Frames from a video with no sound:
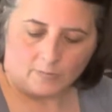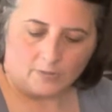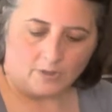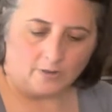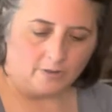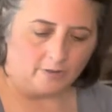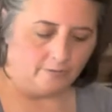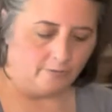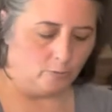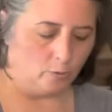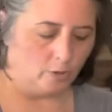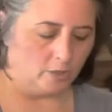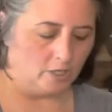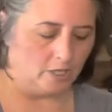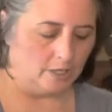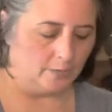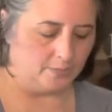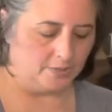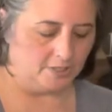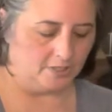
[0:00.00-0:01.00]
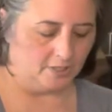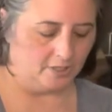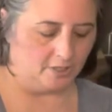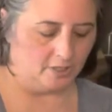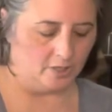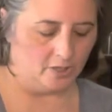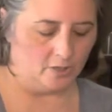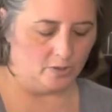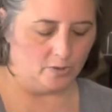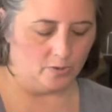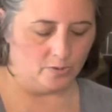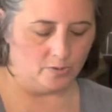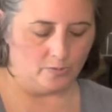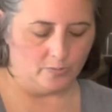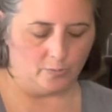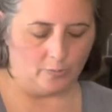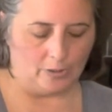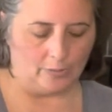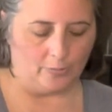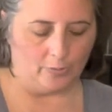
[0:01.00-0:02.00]
the four cup silicone
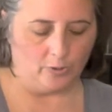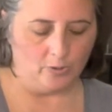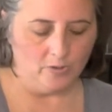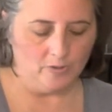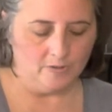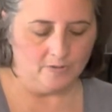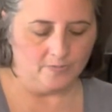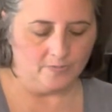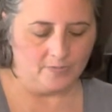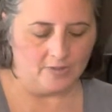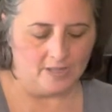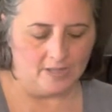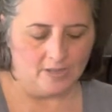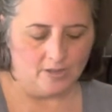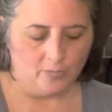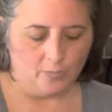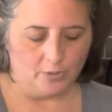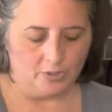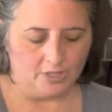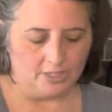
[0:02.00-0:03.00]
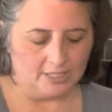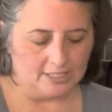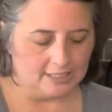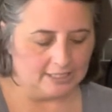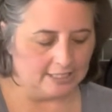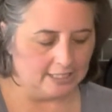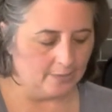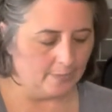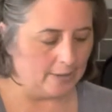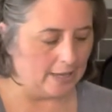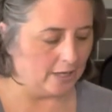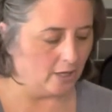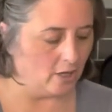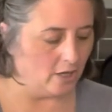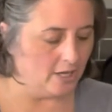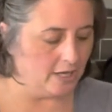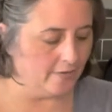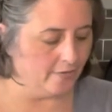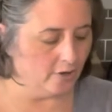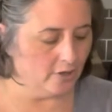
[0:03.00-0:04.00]
prep bowl. Put this lid back
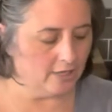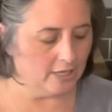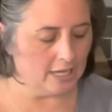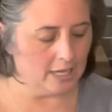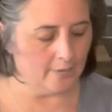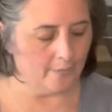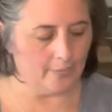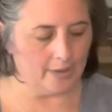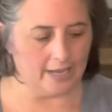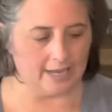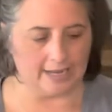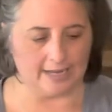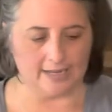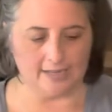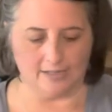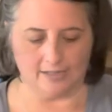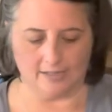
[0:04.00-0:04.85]
on. I've already got my